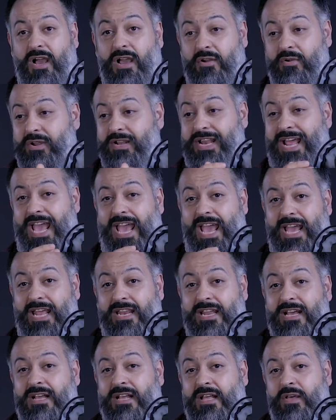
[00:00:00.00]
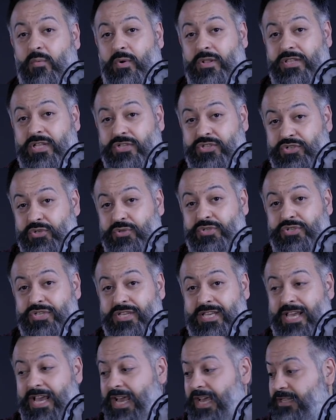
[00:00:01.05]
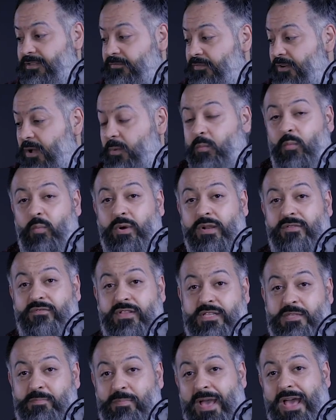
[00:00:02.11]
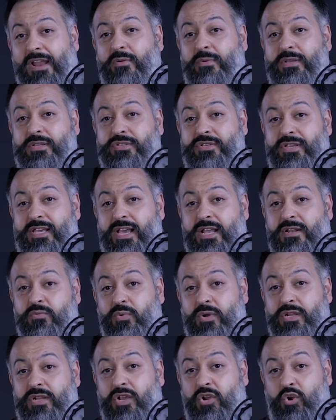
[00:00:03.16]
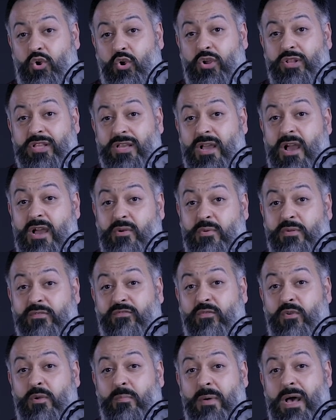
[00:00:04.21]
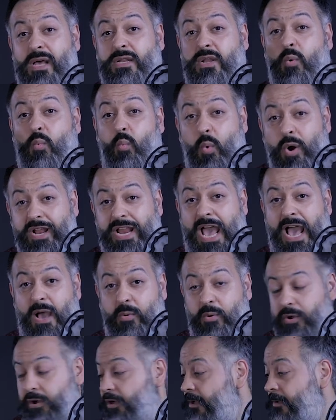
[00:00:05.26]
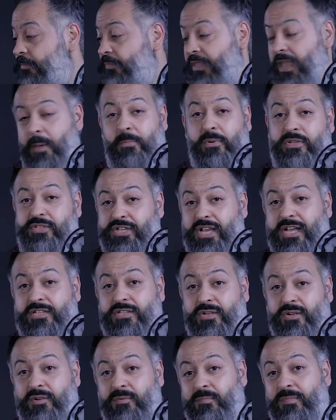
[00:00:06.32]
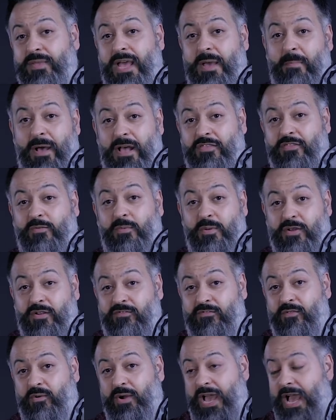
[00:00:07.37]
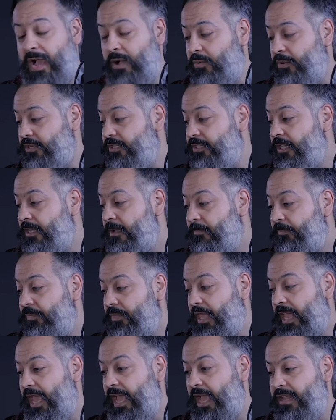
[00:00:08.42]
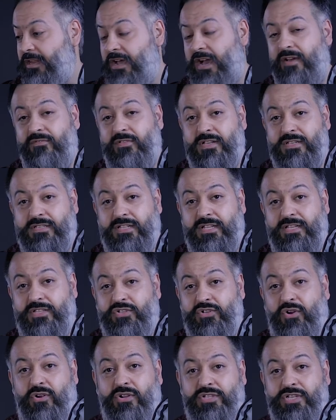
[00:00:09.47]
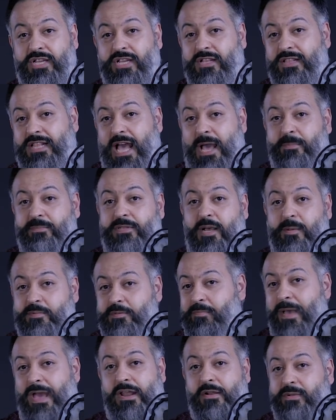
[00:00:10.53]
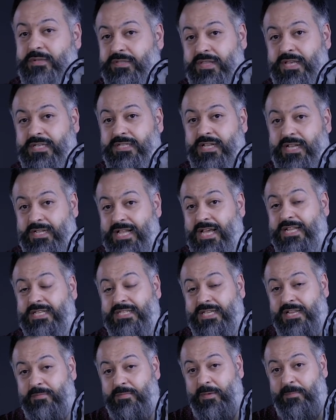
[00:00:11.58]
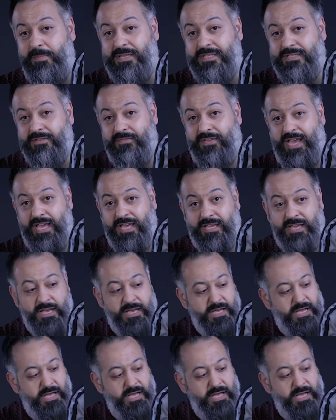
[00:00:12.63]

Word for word: iron, and with the juice you get from one of these batteries, you can run a curling iron for about one hour, a projector about three or four hours. And obviously charging laptops, batteries, things like that is gonna be a piece of cake.